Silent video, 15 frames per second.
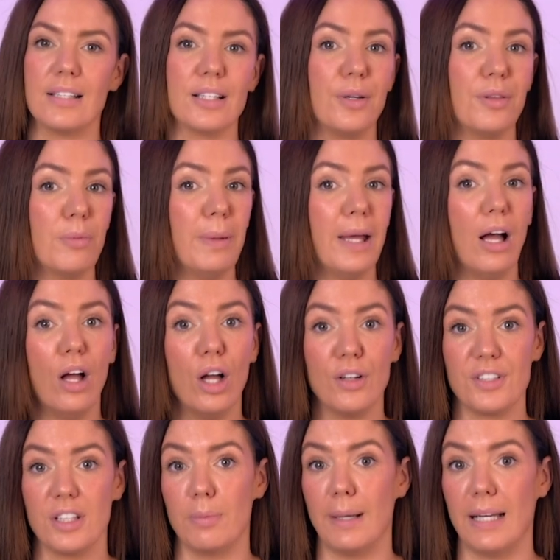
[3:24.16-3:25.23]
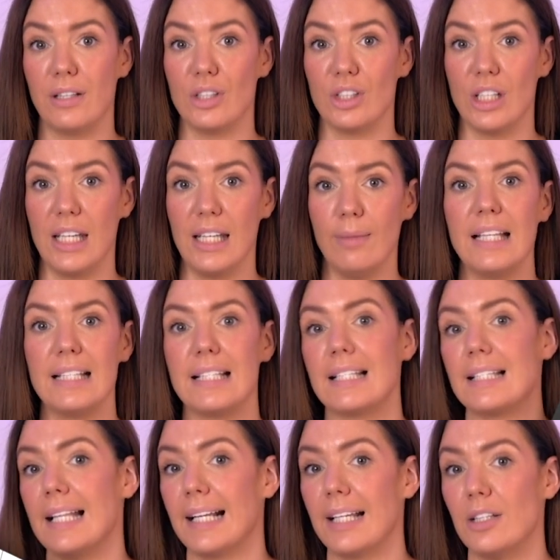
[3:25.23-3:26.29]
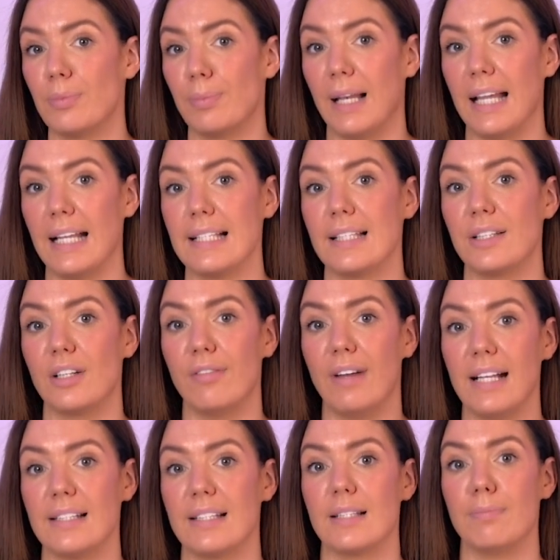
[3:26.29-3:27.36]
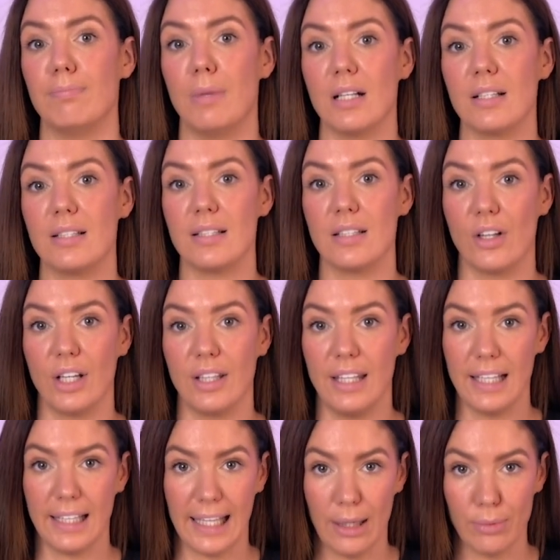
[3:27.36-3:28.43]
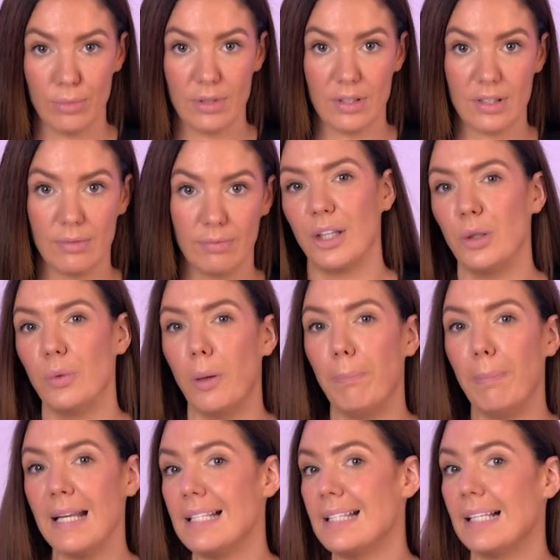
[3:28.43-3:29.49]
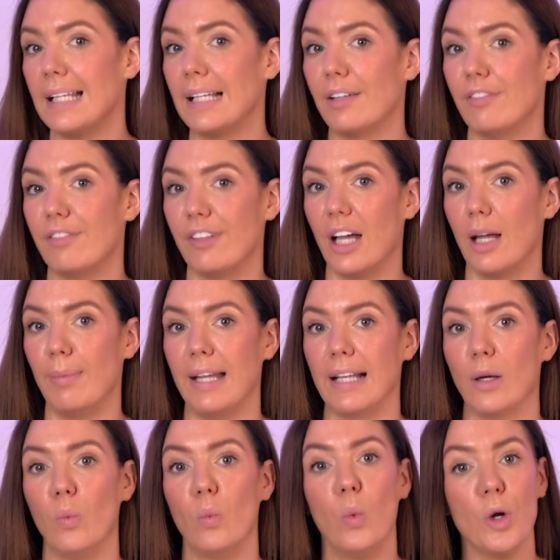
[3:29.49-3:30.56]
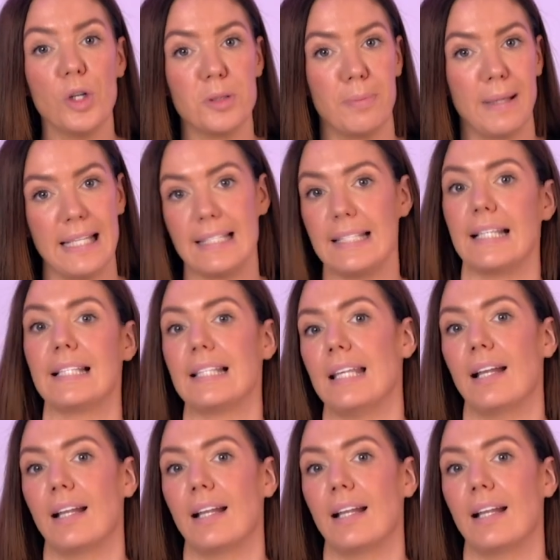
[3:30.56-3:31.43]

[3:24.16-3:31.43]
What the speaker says: So the bit after the balance sheet is a second place the directors must sign the accounts. You are basically confirming what basis the